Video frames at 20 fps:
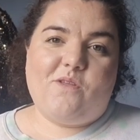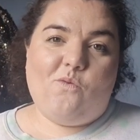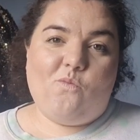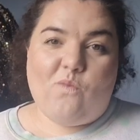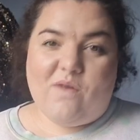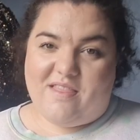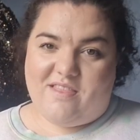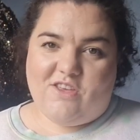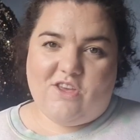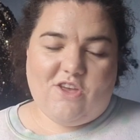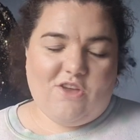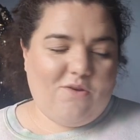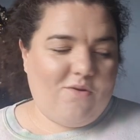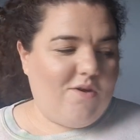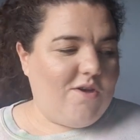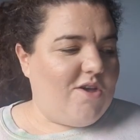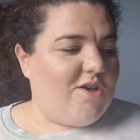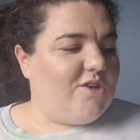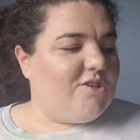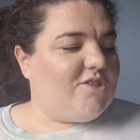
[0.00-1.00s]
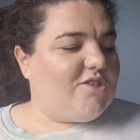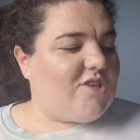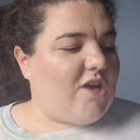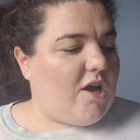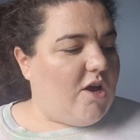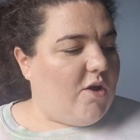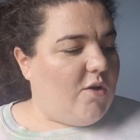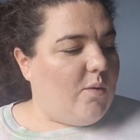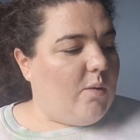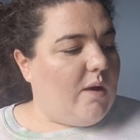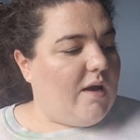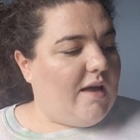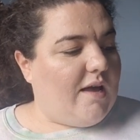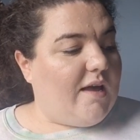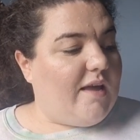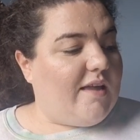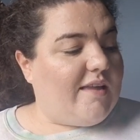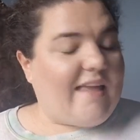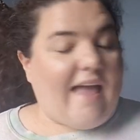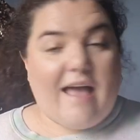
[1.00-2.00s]
with you. So
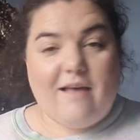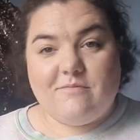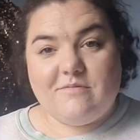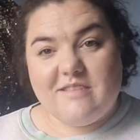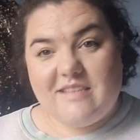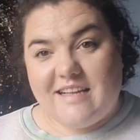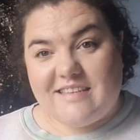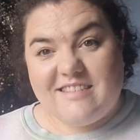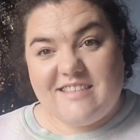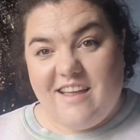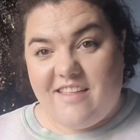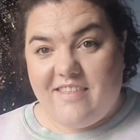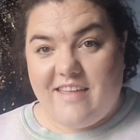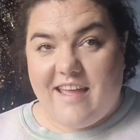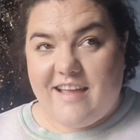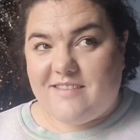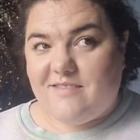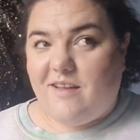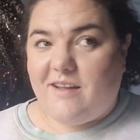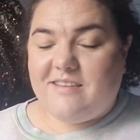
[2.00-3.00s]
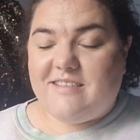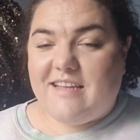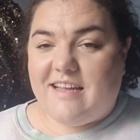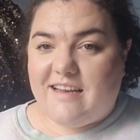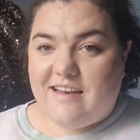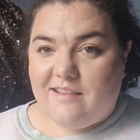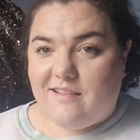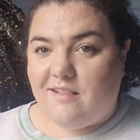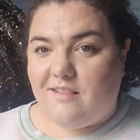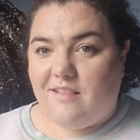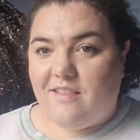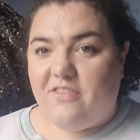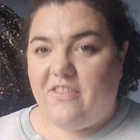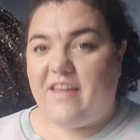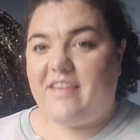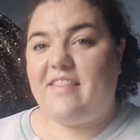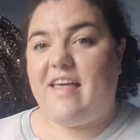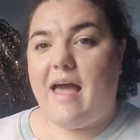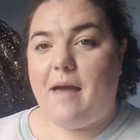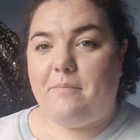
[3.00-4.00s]
yeah, so that's another exciting little
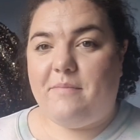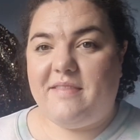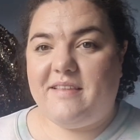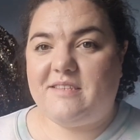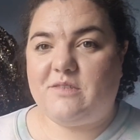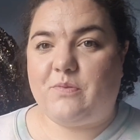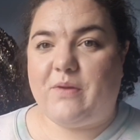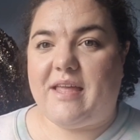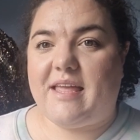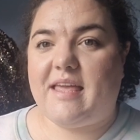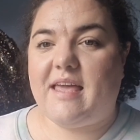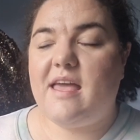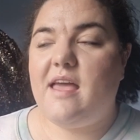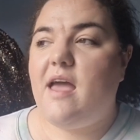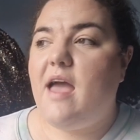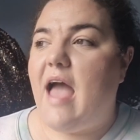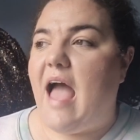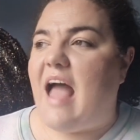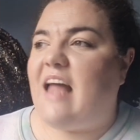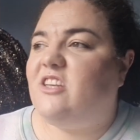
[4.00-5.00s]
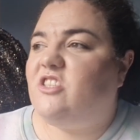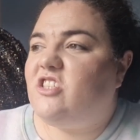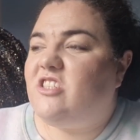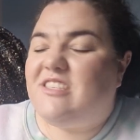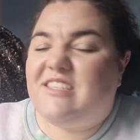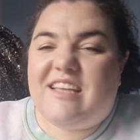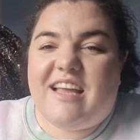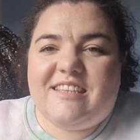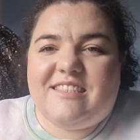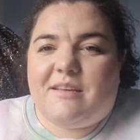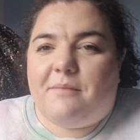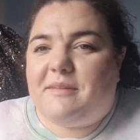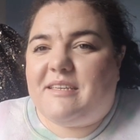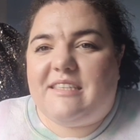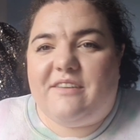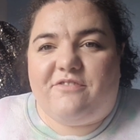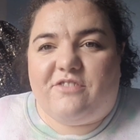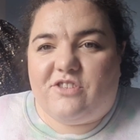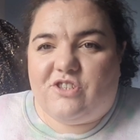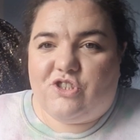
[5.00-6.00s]
thing that happened this week. And just something
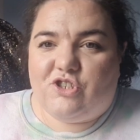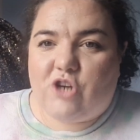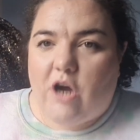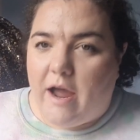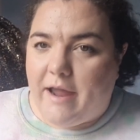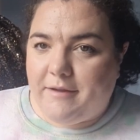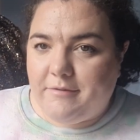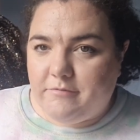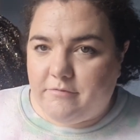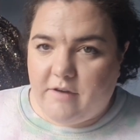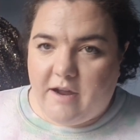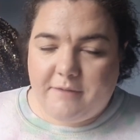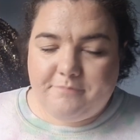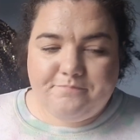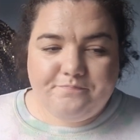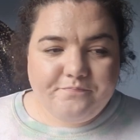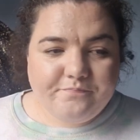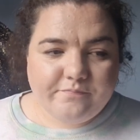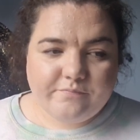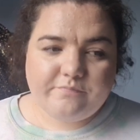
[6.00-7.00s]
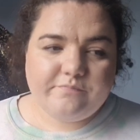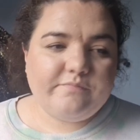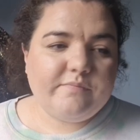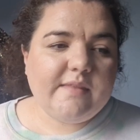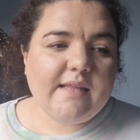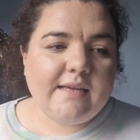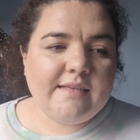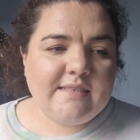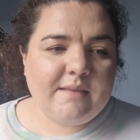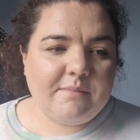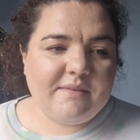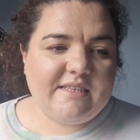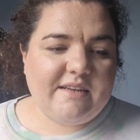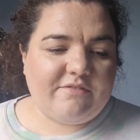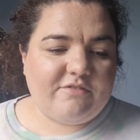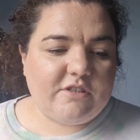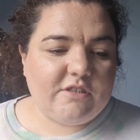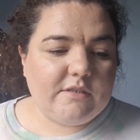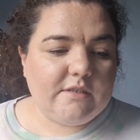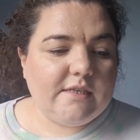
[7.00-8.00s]
different to try, right? Something
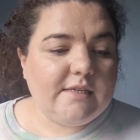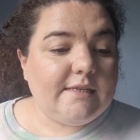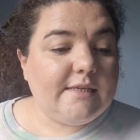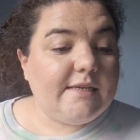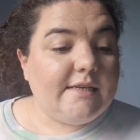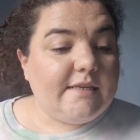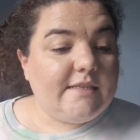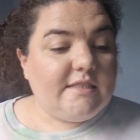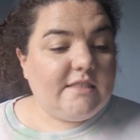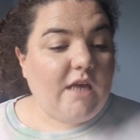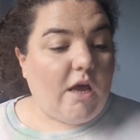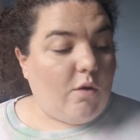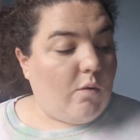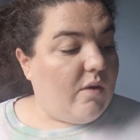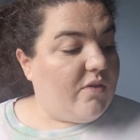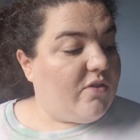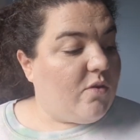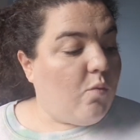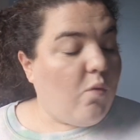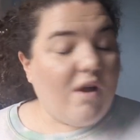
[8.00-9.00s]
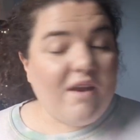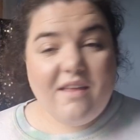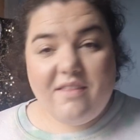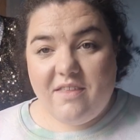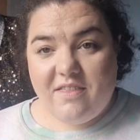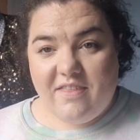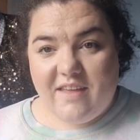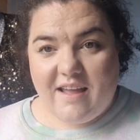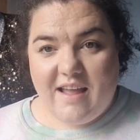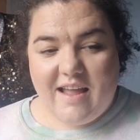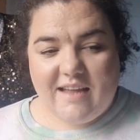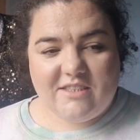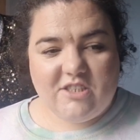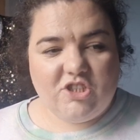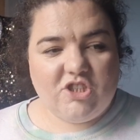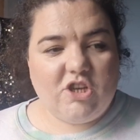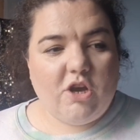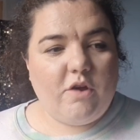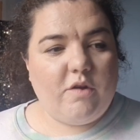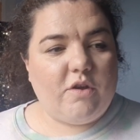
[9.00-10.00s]
different. So the one other thing I had to
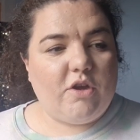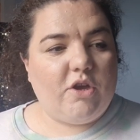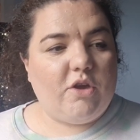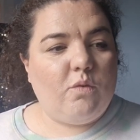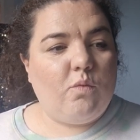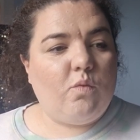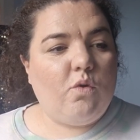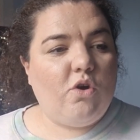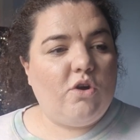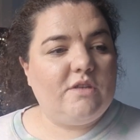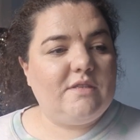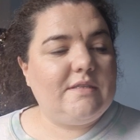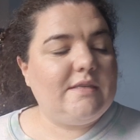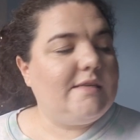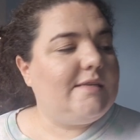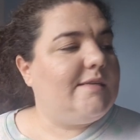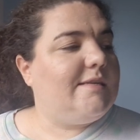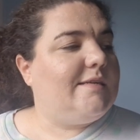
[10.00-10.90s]
show you was,